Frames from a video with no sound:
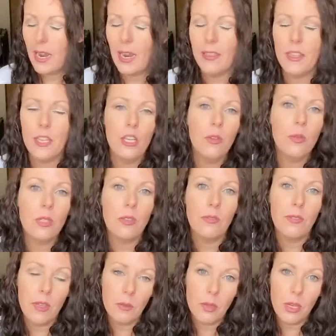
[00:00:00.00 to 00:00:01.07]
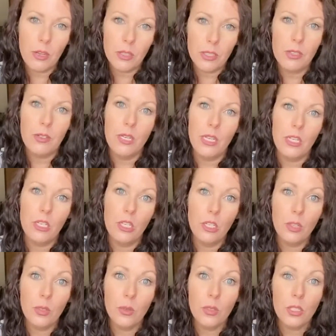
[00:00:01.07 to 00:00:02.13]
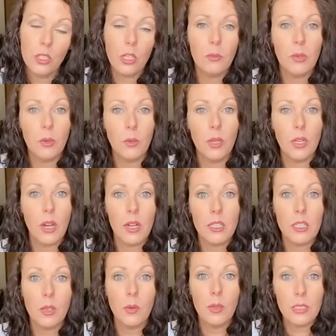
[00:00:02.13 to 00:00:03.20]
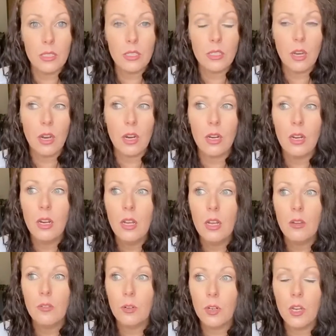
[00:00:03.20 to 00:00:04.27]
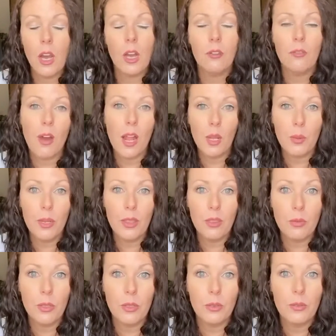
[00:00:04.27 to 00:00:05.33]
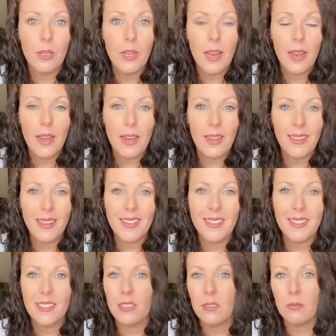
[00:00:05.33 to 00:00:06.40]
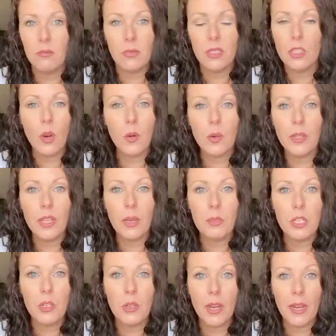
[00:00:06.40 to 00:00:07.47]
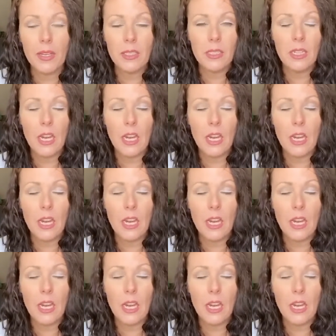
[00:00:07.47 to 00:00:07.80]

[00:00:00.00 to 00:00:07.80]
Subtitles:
And then you as a family also need to determine what consequences are for not following through. And that's totally up to you guys.